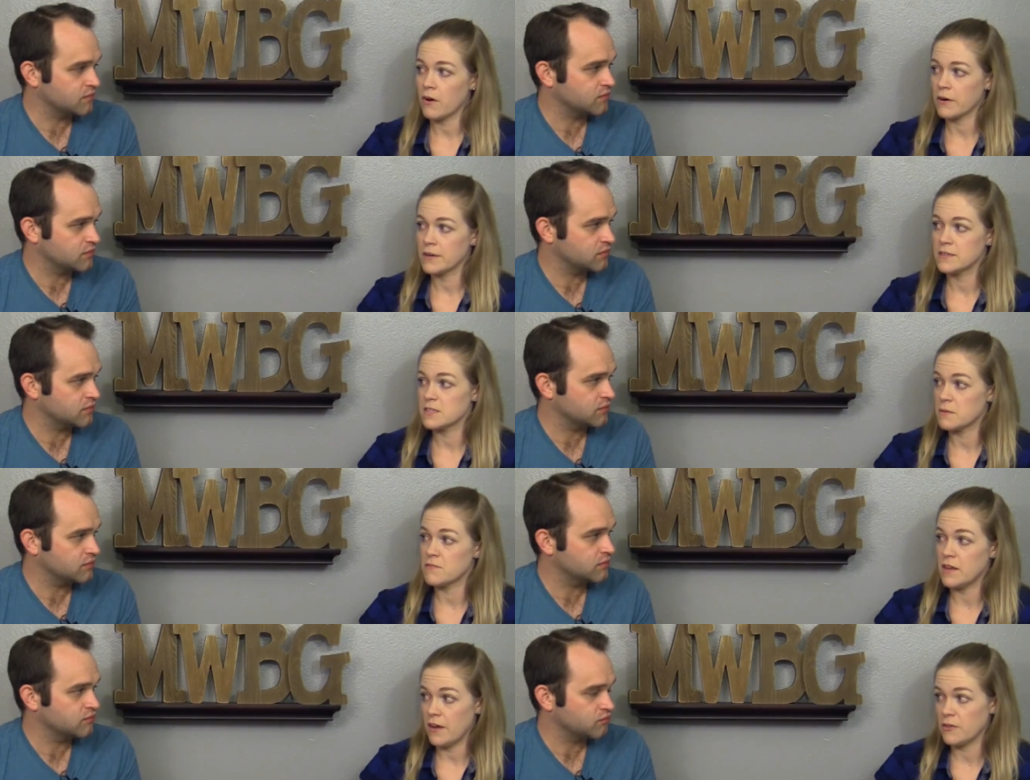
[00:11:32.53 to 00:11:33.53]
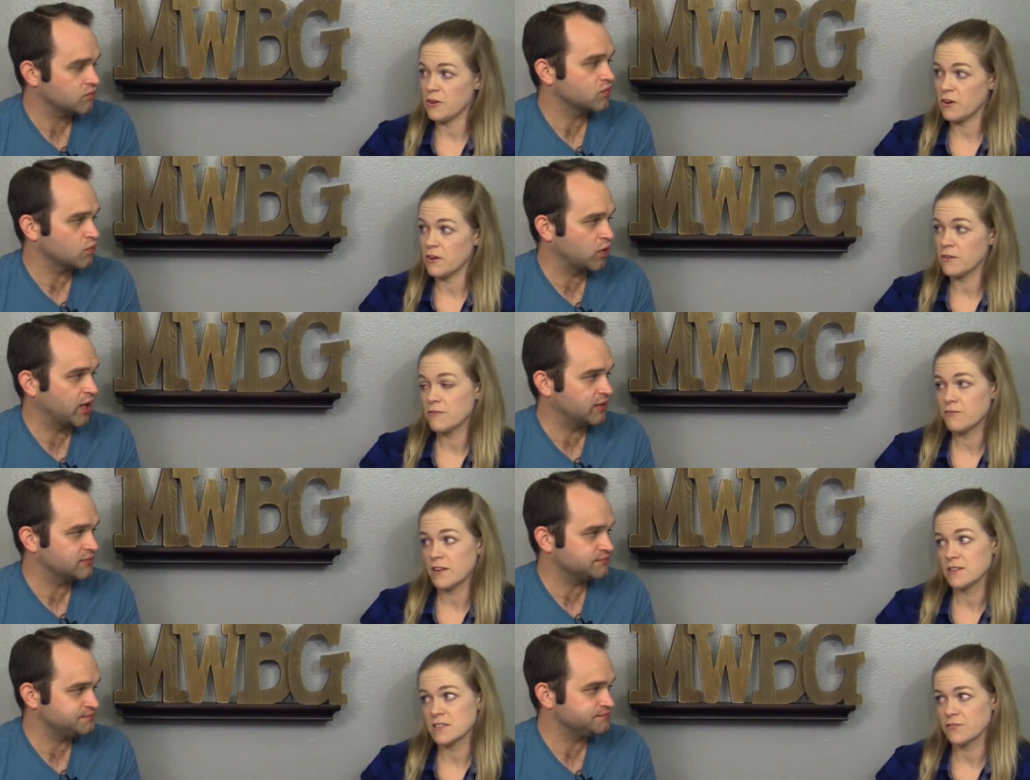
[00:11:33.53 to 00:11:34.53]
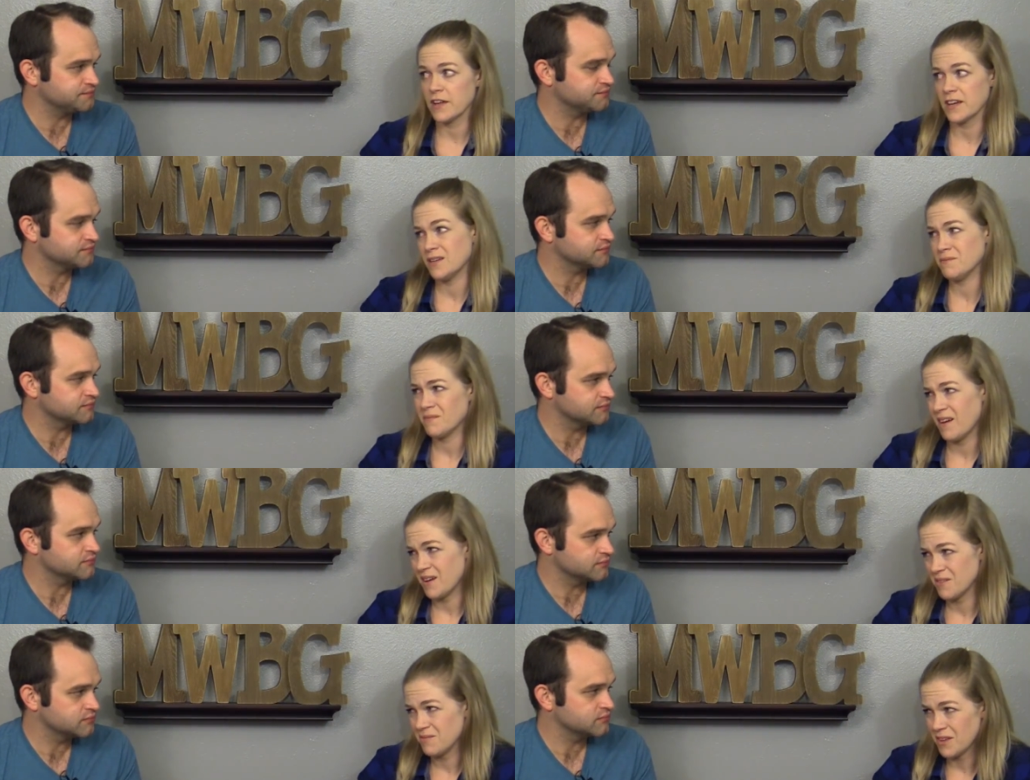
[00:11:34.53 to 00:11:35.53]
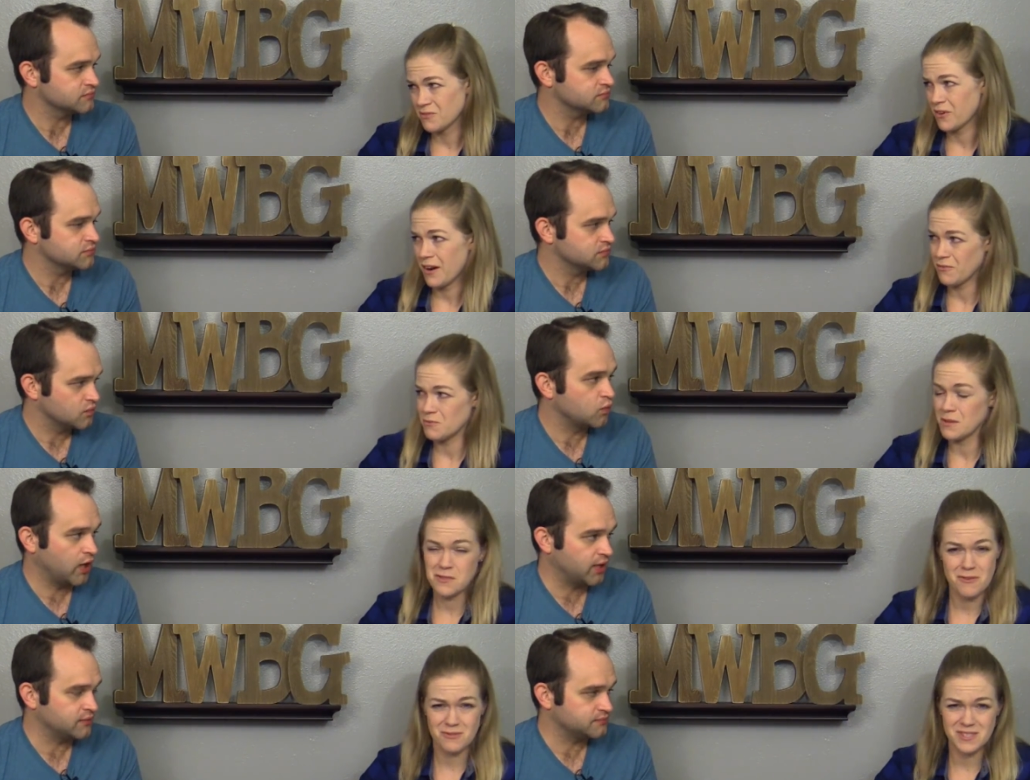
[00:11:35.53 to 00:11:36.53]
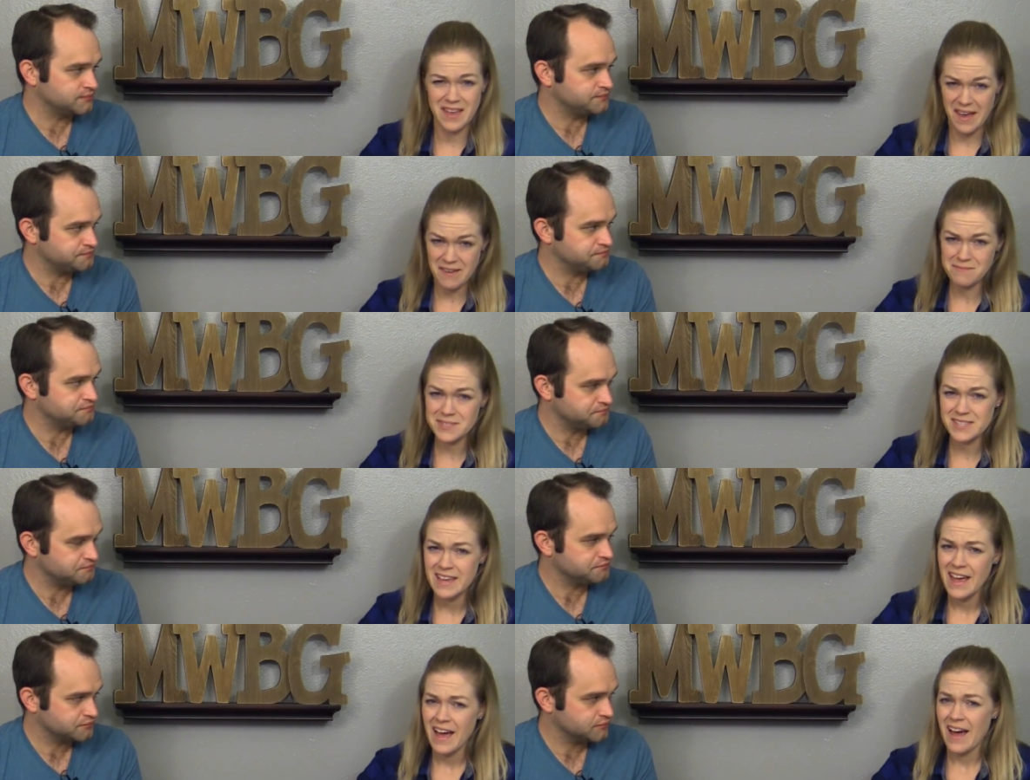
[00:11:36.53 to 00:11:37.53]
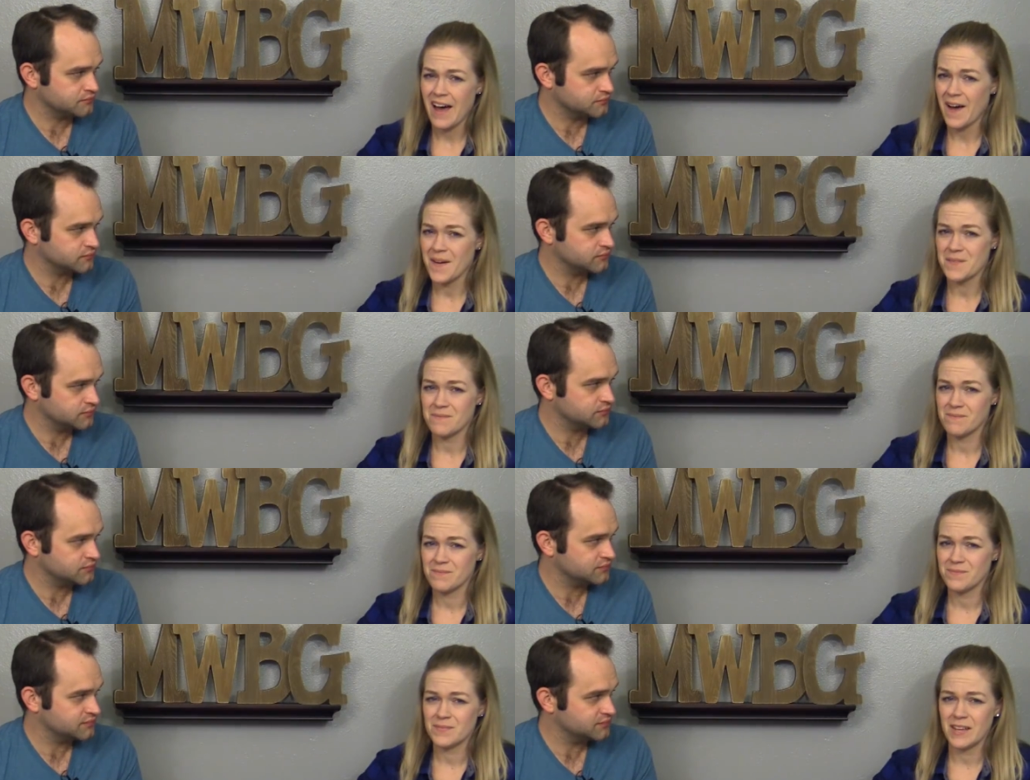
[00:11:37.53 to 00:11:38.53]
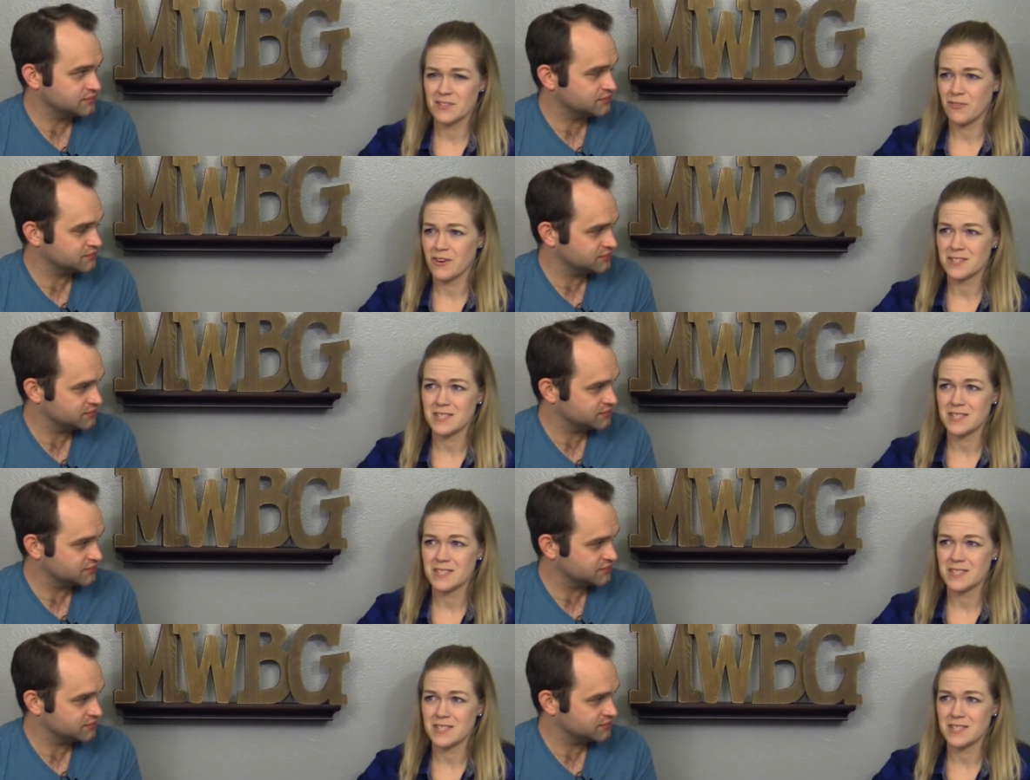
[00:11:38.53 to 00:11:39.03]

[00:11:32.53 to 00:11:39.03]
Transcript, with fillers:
Speaker 1: are in some of the other right. Fantasy Flight uh, Lovecraft Mythos right. games. Um, as far